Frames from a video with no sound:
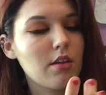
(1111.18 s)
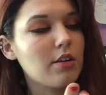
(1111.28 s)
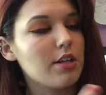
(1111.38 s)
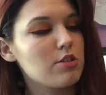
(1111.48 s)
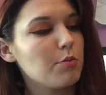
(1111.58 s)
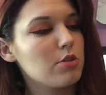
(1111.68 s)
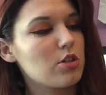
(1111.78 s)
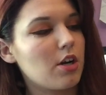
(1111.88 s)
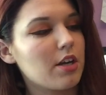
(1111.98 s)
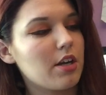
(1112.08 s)
Not super
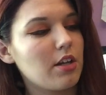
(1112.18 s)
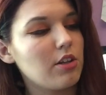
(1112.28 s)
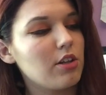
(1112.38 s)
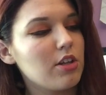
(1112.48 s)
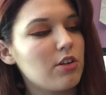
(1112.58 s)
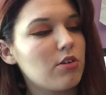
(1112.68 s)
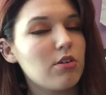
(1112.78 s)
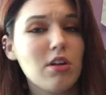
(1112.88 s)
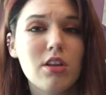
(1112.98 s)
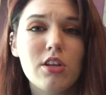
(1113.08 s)
chalky. A
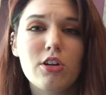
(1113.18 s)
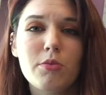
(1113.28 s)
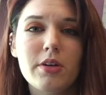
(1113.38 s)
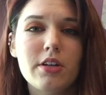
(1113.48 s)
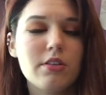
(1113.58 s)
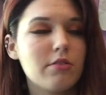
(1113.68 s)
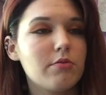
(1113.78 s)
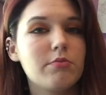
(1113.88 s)
little bit